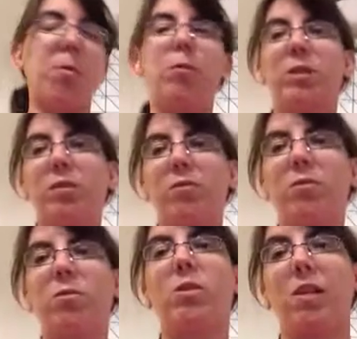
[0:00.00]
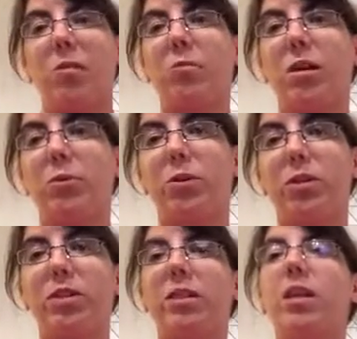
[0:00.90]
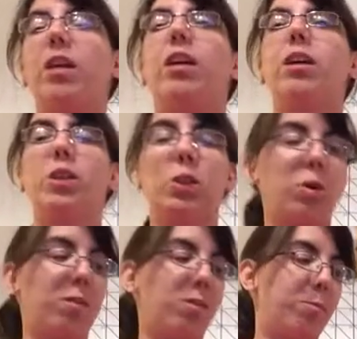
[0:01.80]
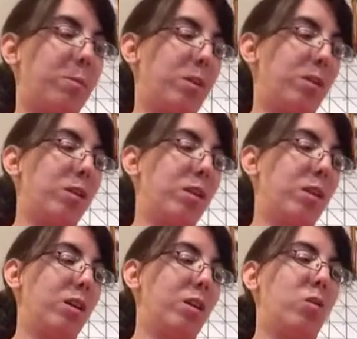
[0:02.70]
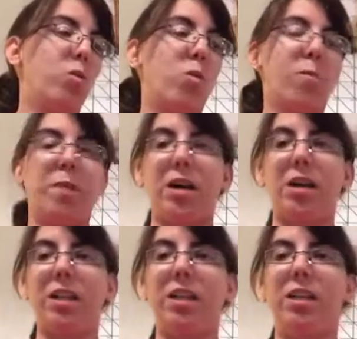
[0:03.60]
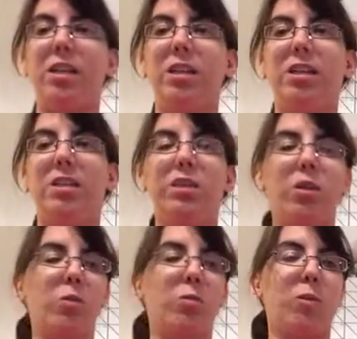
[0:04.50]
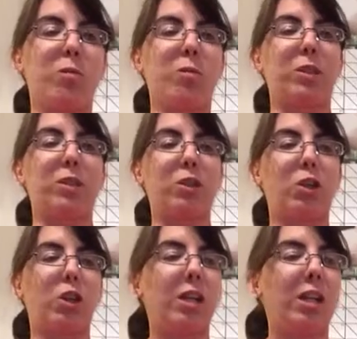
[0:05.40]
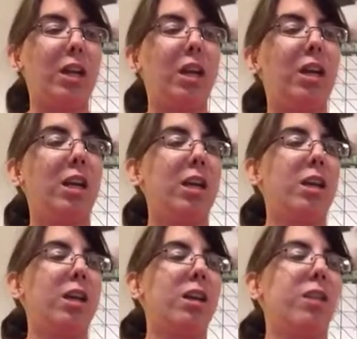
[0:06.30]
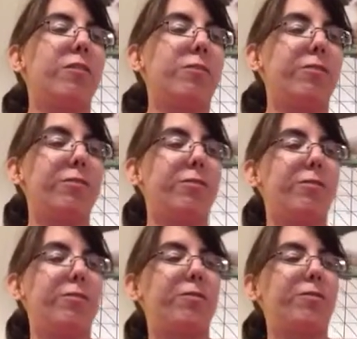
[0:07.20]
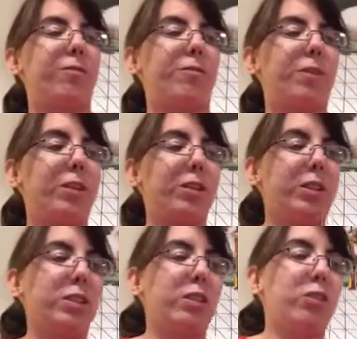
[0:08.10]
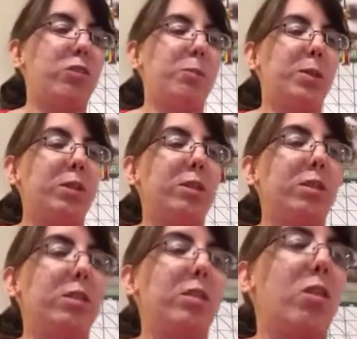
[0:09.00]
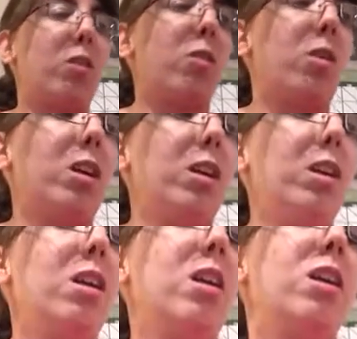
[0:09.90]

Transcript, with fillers: most of them were library books. Two of them were mine. So we will get started. The first two books are